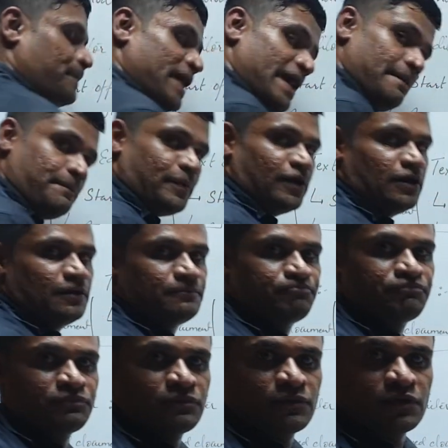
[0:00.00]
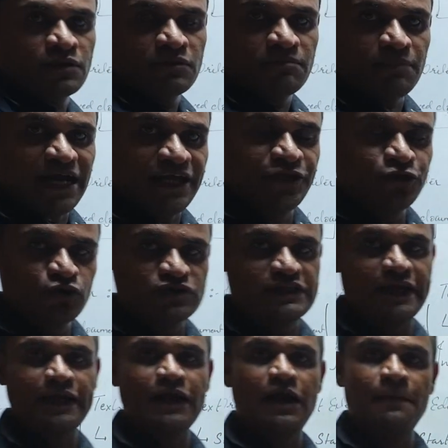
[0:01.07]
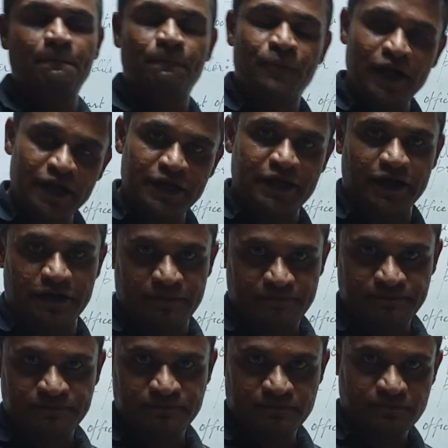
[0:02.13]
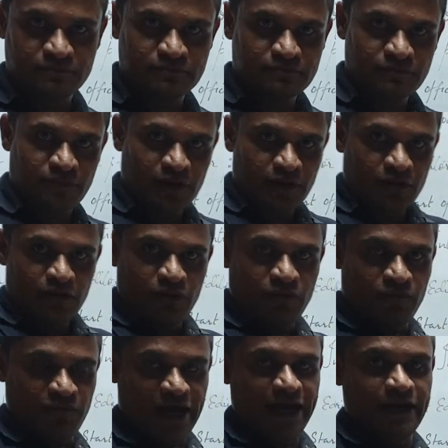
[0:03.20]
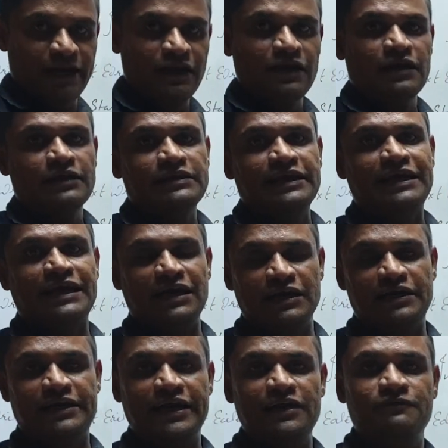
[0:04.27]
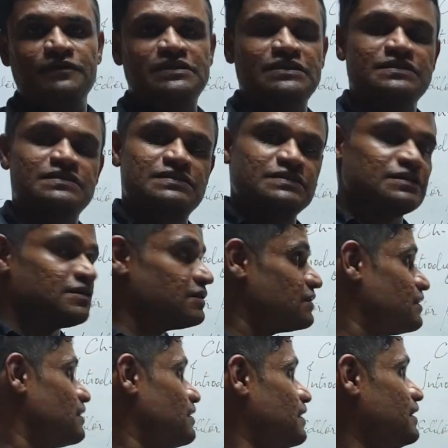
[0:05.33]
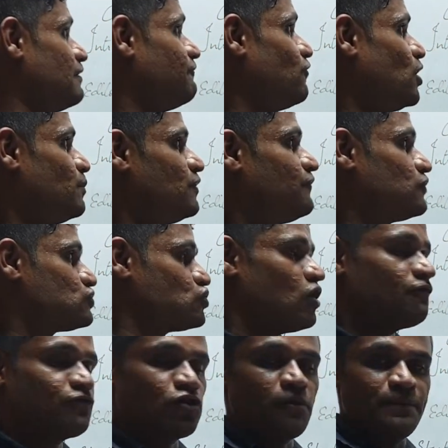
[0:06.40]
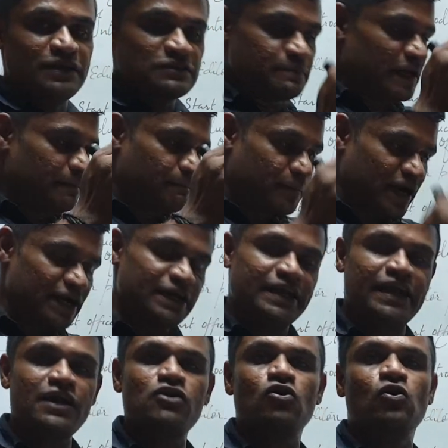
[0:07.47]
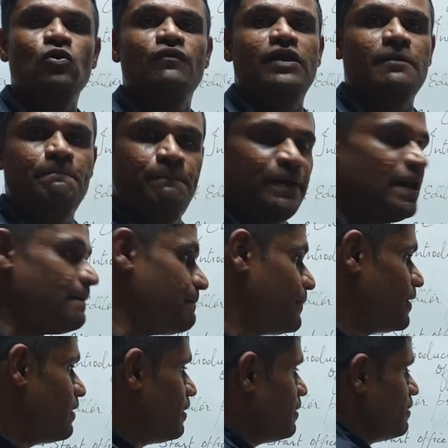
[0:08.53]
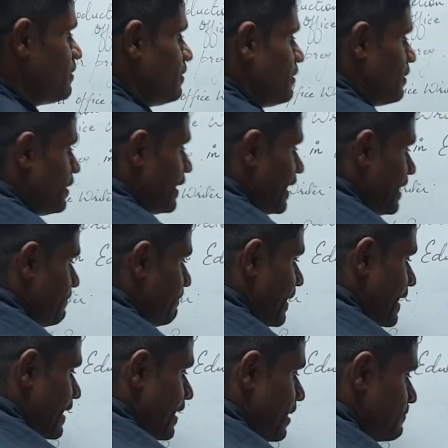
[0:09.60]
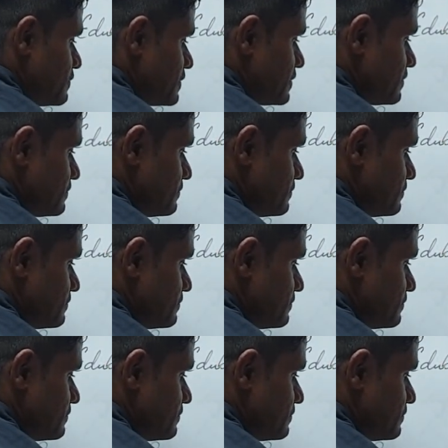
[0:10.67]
paper by using a printer, when the content which is in the form of a soft copy is being printed over a paper, it becomes